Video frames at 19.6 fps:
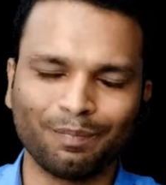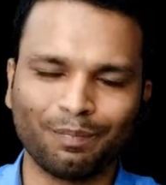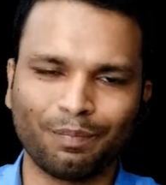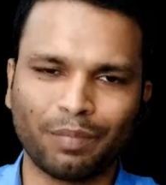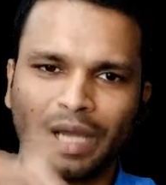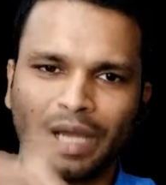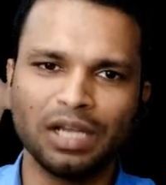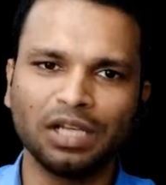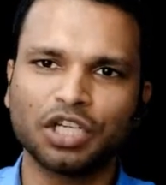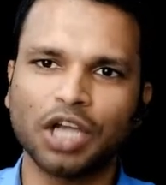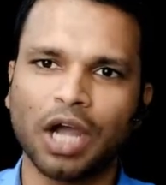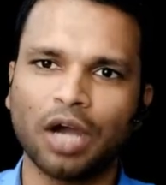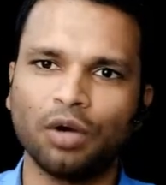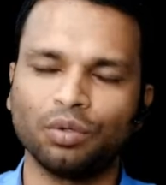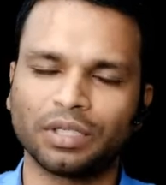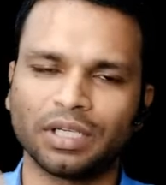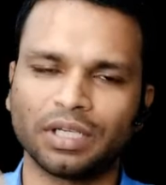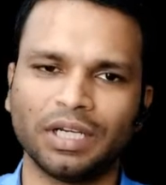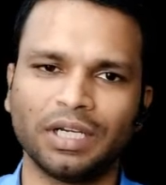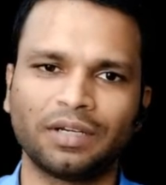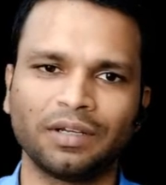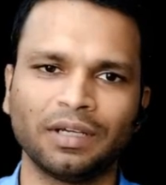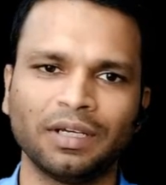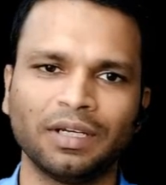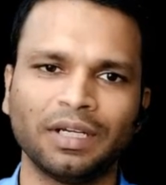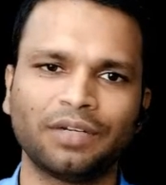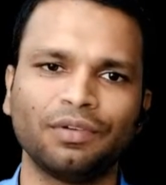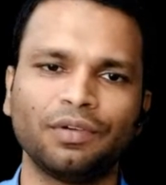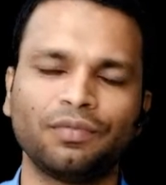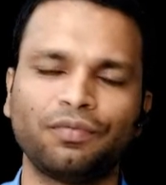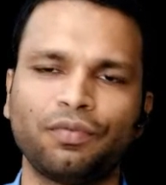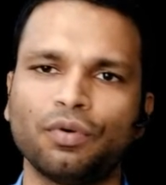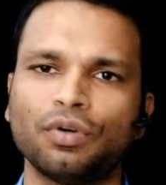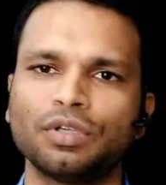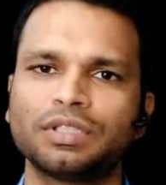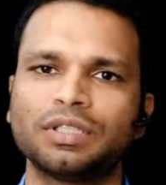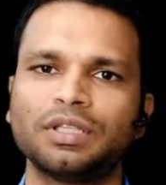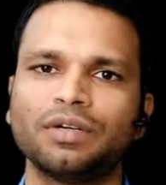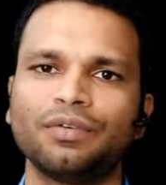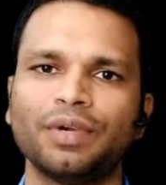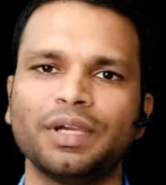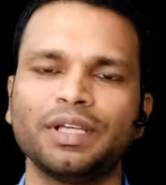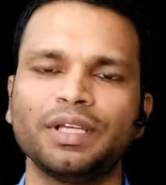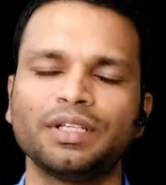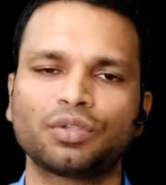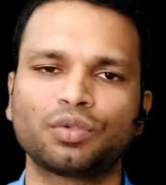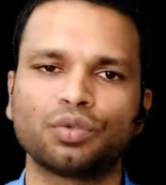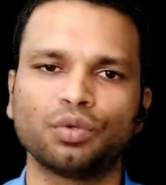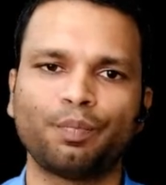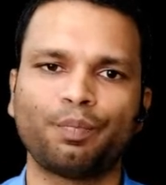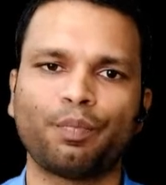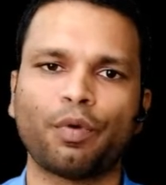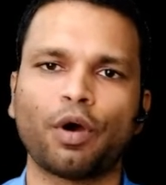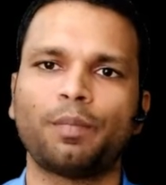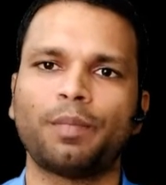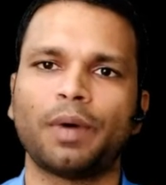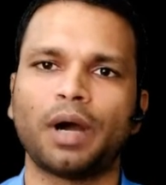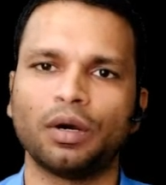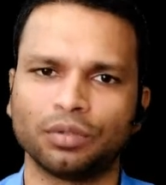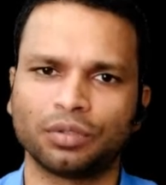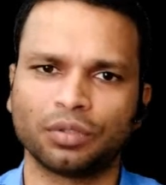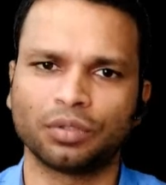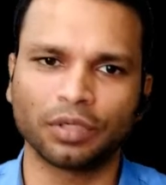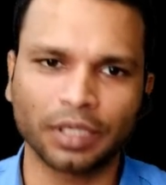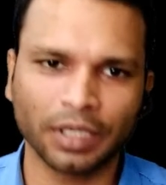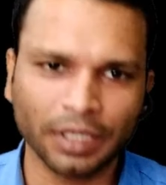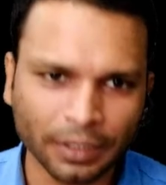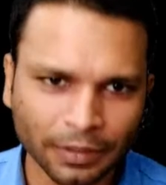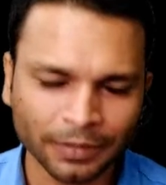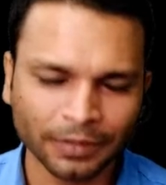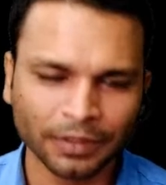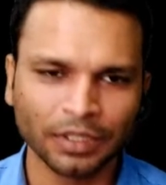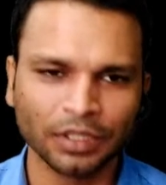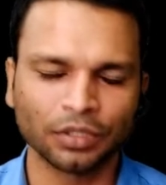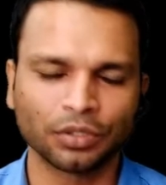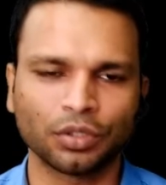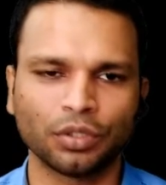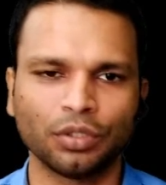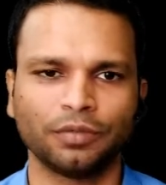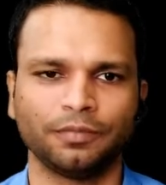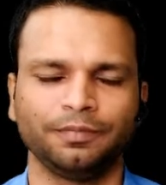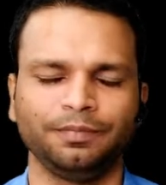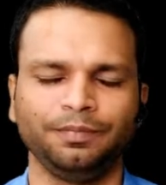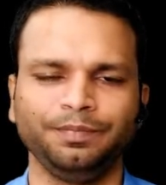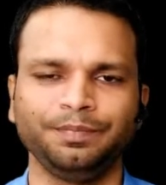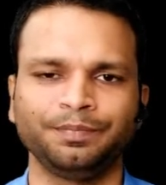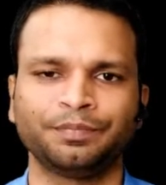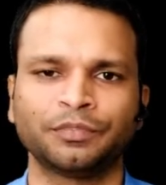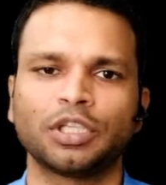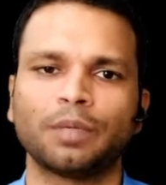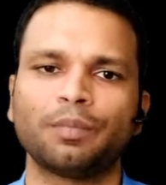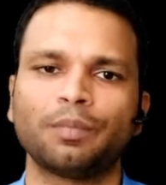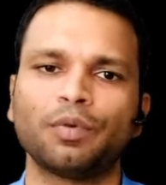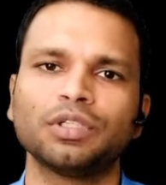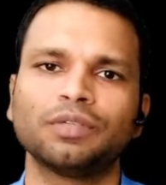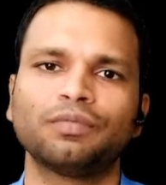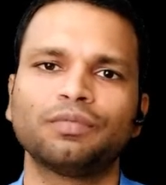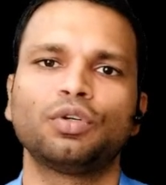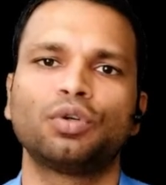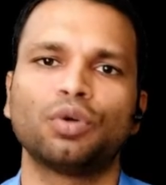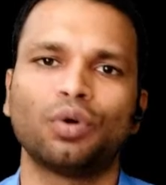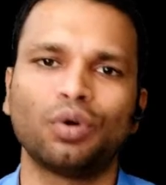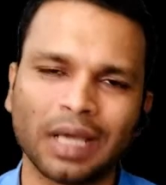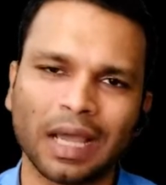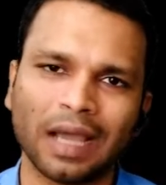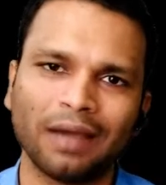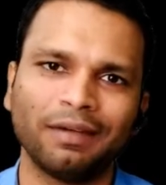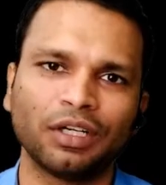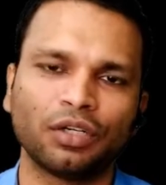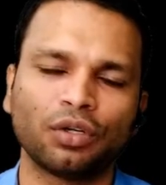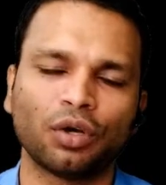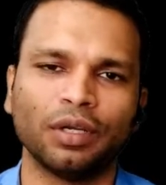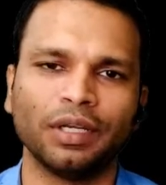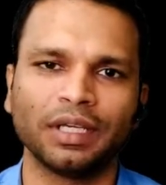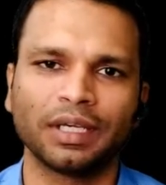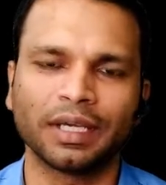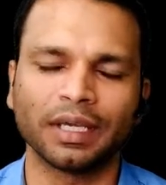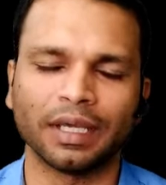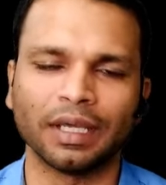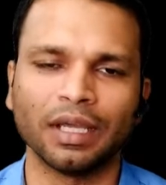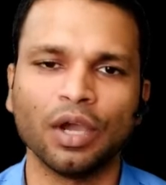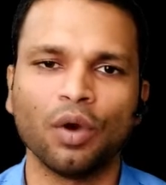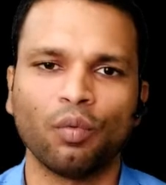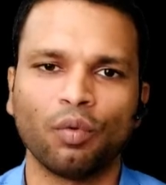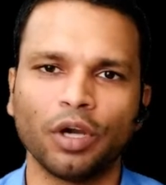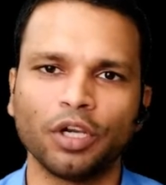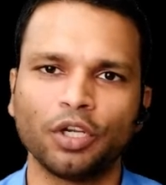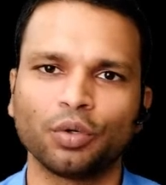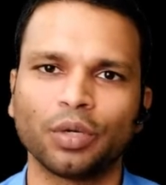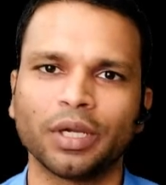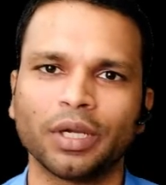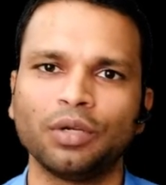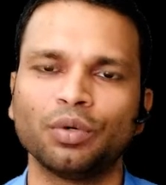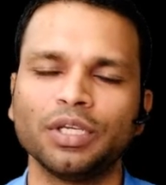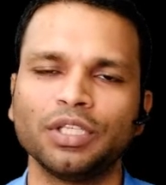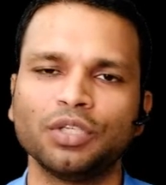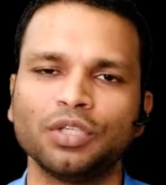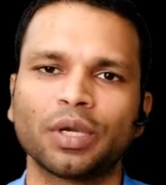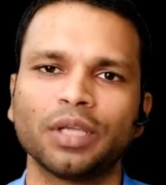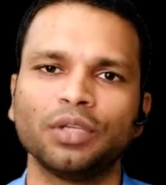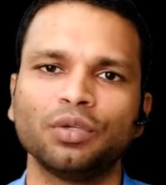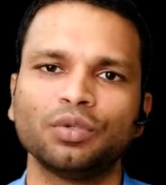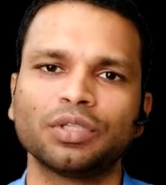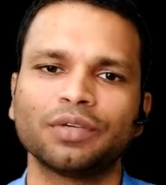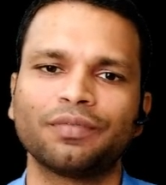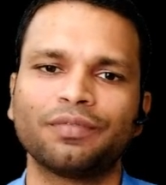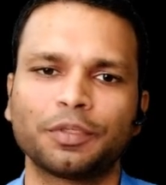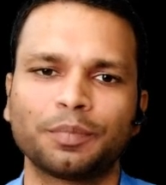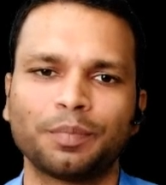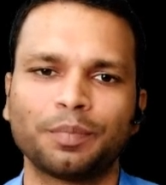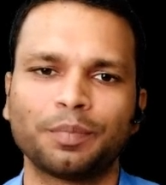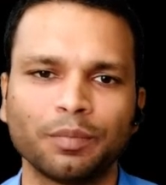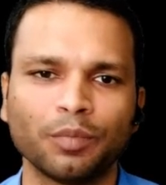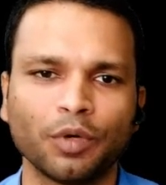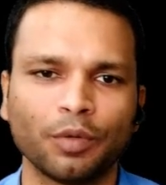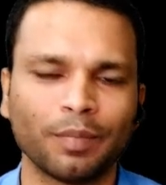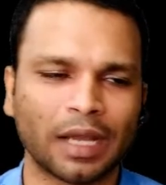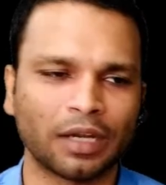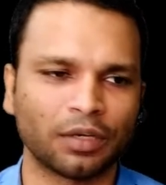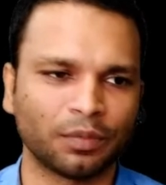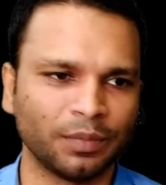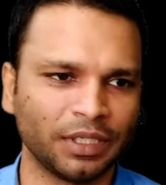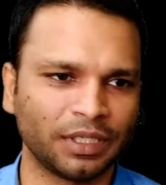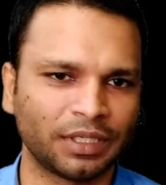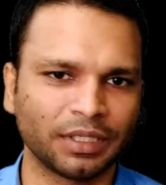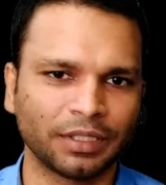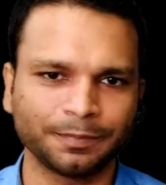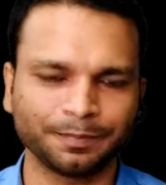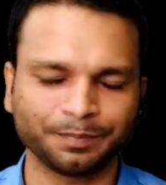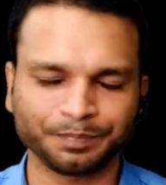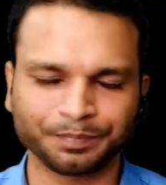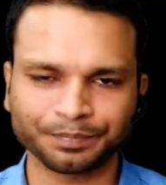bulge out. It will force the veins to pop out. Okay, so suppose if you don't have a tourniquet, what you can do is you can use a sphygmomanometer.